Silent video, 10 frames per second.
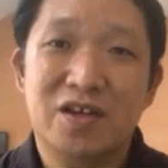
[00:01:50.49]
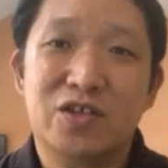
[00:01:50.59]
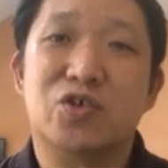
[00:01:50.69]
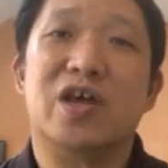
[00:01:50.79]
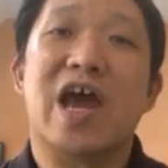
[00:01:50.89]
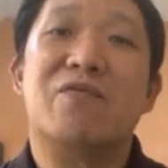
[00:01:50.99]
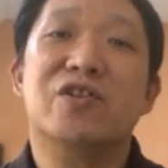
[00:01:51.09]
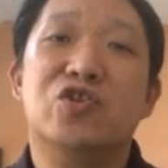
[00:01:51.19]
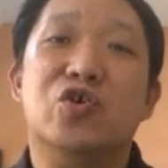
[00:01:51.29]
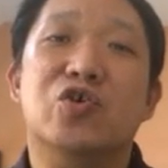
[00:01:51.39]
So the
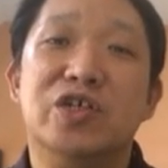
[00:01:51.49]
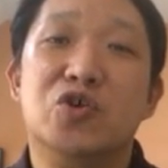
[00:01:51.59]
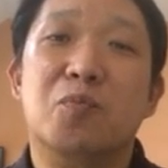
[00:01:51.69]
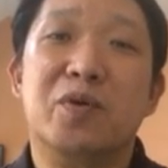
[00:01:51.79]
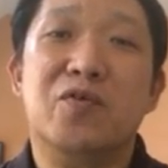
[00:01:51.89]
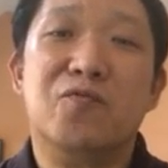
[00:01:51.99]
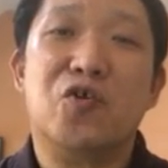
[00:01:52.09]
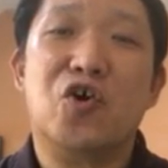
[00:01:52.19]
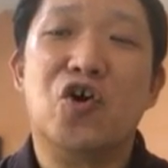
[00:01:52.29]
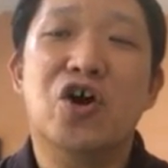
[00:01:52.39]
heaven door is open
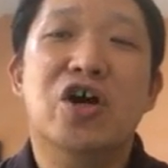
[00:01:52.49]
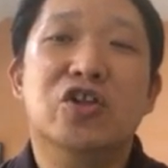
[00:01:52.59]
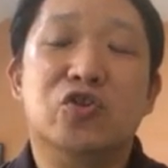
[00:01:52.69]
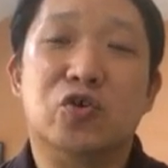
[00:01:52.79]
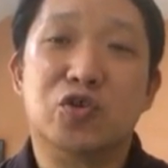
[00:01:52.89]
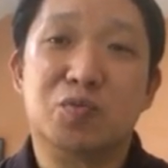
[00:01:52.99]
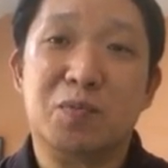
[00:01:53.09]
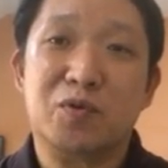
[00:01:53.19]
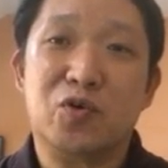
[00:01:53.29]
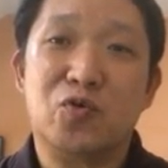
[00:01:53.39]
for those
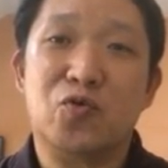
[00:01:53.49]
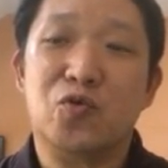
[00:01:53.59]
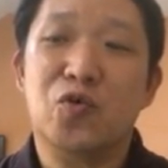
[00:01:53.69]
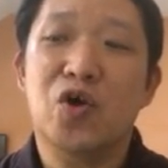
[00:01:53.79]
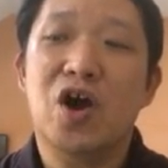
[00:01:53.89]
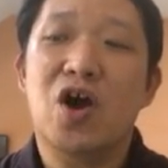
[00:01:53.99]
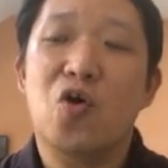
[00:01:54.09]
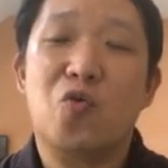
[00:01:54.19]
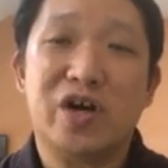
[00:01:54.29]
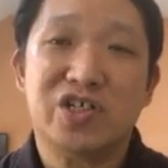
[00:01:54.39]
people who
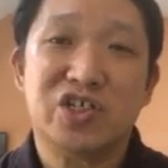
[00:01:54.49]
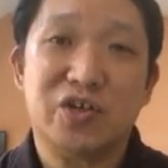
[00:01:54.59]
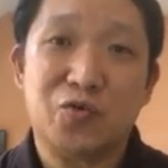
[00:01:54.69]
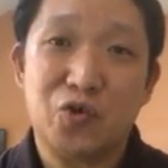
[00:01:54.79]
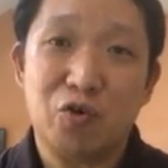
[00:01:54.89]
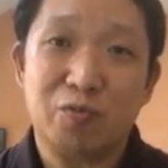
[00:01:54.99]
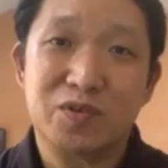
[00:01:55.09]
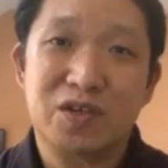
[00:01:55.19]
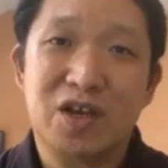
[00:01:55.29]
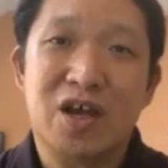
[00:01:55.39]
wash their
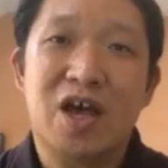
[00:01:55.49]
robes.